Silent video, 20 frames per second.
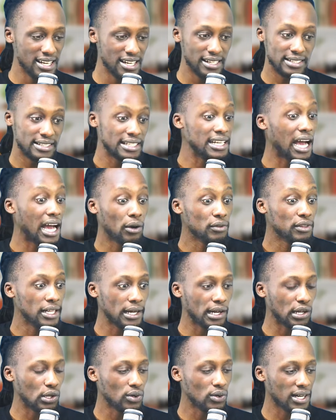see how they
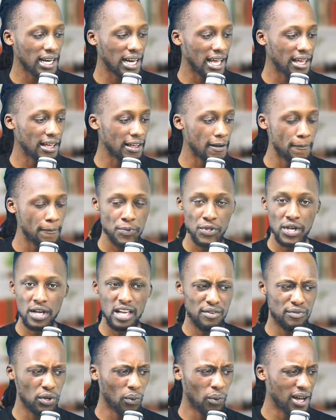look like.
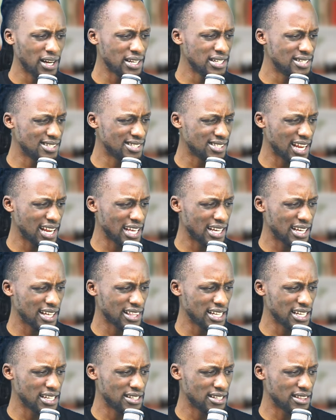If you want, it's like I
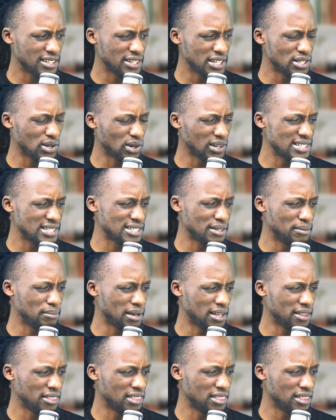think $3 a
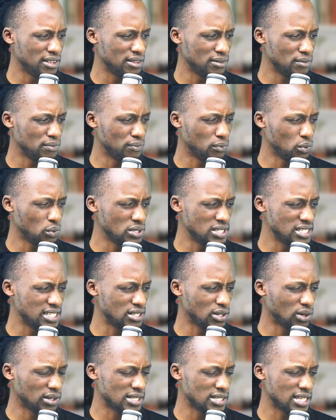month,
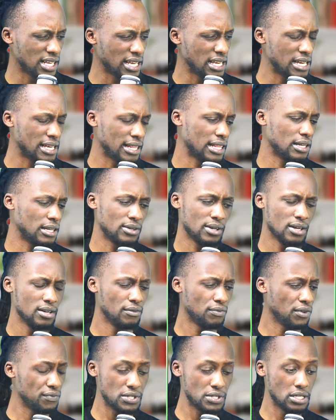$40 a year, I think
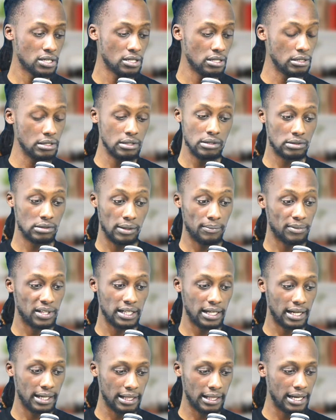50. Something
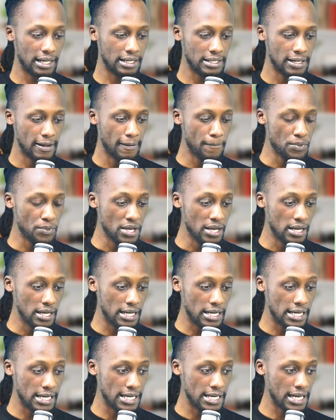like that.
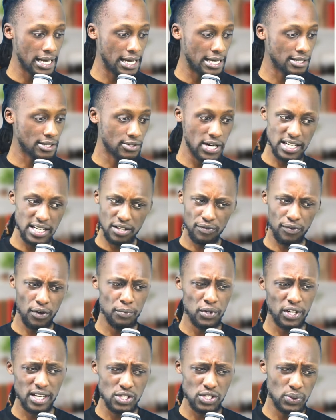Creative
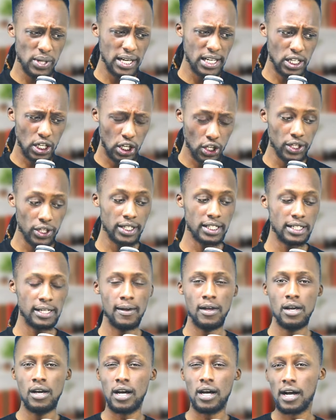Fabrica is really good.
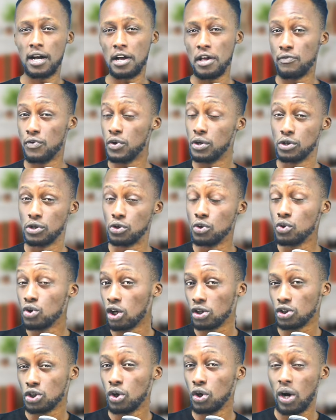If you do
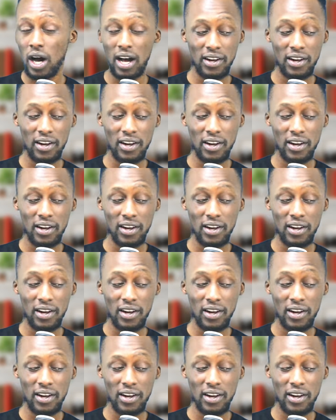not know how